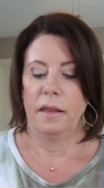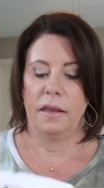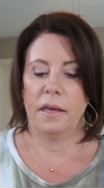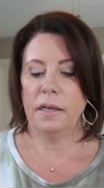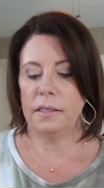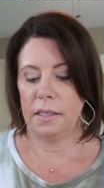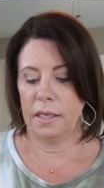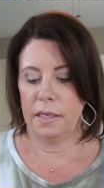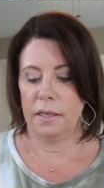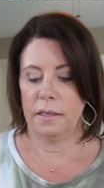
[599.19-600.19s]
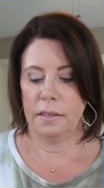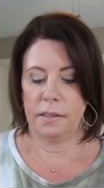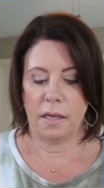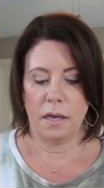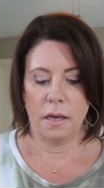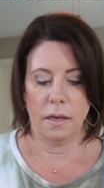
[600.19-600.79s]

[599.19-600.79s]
this is